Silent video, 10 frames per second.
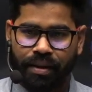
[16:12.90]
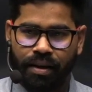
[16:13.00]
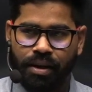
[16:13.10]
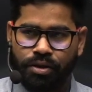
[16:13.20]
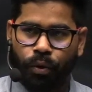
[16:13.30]

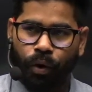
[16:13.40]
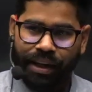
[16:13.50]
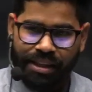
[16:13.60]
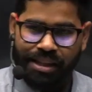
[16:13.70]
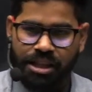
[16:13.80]
So what
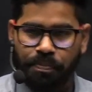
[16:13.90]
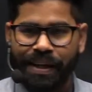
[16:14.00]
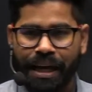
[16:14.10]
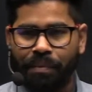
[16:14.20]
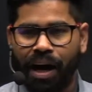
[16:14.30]
is this
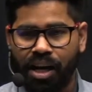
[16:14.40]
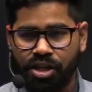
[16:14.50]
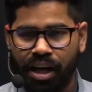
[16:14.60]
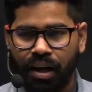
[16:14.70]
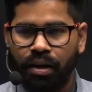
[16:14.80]
PM
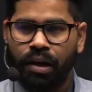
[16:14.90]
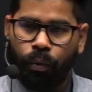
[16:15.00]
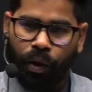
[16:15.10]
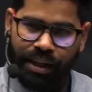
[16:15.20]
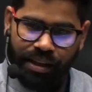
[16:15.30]
Asha?
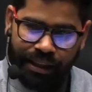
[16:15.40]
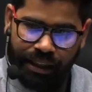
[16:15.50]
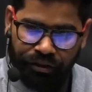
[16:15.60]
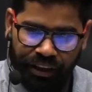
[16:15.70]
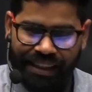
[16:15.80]
What are the
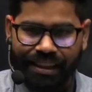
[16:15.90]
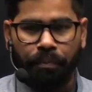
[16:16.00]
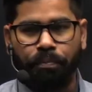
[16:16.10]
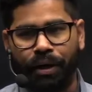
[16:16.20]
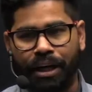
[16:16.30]
different
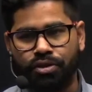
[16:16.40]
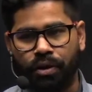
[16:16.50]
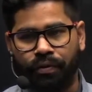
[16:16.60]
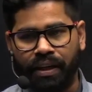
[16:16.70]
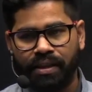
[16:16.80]
components
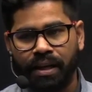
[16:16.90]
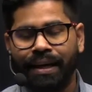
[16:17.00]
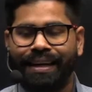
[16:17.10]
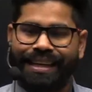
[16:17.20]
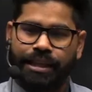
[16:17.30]
of it?
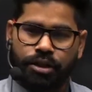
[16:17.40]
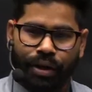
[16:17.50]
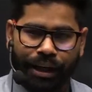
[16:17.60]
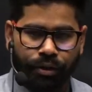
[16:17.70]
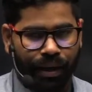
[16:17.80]
Let us
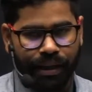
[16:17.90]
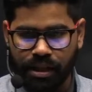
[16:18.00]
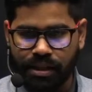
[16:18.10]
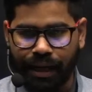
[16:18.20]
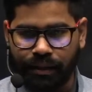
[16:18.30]
try to
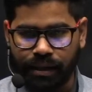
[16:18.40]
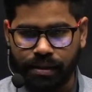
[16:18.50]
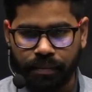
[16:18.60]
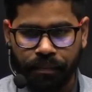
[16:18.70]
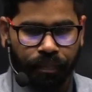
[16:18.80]
understand
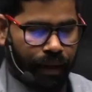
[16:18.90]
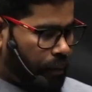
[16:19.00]
this. Okay,